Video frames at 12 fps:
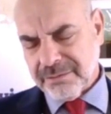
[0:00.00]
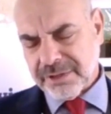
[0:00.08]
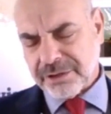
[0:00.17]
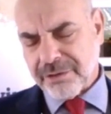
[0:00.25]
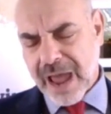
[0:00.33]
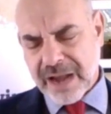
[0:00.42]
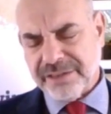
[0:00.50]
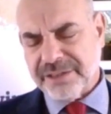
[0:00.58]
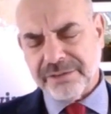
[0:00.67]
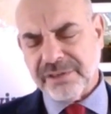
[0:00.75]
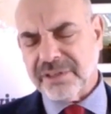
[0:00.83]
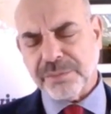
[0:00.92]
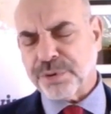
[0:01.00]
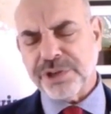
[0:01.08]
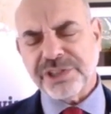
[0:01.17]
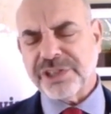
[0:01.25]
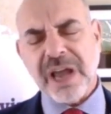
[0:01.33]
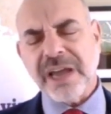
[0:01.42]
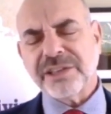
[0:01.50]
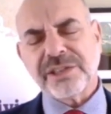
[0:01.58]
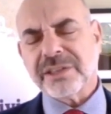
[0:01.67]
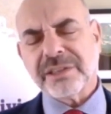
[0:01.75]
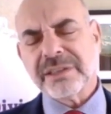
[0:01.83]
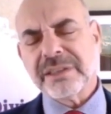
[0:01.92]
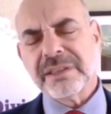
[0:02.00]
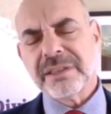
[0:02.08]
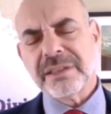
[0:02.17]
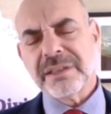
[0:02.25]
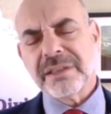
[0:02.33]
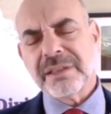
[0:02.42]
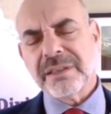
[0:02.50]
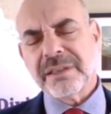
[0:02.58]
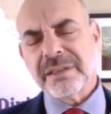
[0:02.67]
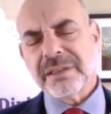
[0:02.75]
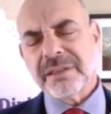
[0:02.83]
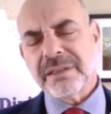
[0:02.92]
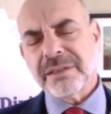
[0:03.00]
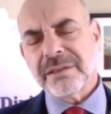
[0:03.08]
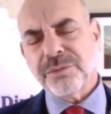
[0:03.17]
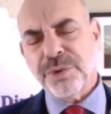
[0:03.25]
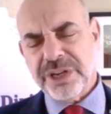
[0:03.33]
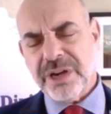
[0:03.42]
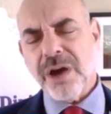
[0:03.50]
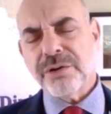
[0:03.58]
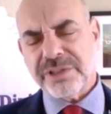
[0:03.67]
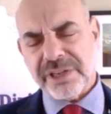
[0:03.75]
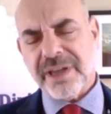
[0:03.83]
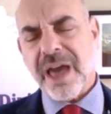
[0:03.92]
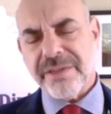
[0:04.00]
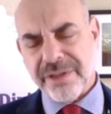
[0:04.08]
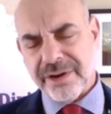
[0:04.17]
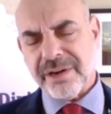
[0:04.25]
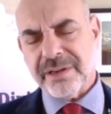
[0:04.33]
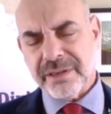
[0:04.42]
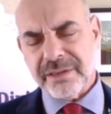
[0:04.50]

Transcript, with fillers: with gratitude and appreciation. We know together,